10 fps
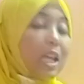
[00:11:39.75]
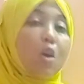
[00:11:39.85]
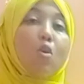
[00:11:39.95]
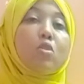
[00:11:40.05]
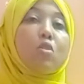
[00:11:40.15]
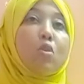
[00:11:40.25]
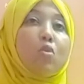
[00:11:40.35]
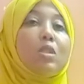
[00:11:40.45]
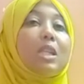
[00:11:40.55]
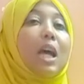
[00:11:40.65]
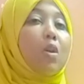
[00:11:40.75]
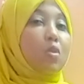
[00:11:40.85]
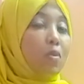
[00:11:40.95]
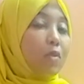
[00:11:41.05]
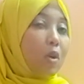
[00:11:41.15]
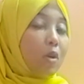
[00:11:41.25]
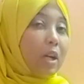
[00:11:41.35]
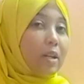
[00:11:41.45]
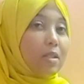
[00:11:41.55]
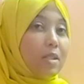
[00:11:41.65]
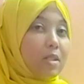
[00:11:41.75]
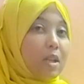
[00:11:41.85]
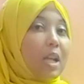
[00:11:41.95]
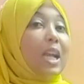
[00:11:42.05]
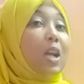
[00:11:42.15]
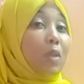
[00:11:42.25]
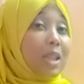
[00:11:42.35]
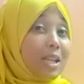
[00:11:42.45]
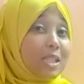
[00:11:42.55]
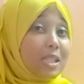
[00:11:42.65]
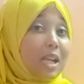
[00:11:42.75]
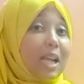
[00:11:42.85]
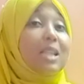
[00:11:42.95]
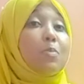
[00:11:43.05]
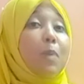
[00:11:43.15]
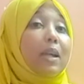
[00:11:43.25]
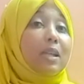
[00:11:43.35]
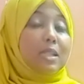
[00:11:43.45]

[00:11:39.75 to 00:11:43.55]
They also lose a lot of the organelles. Now, this is by